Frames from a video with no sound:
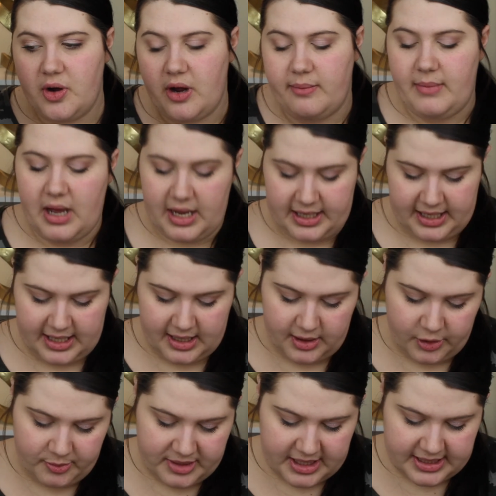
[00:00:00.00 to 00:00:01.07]
Armani
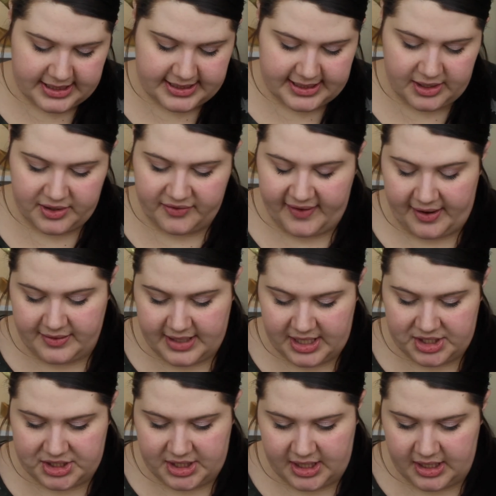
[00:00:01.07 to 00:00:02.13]
Luminous Silk
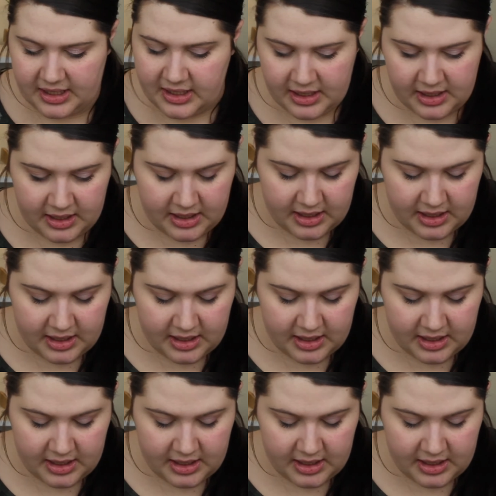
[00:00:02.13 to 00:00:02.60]
Foundation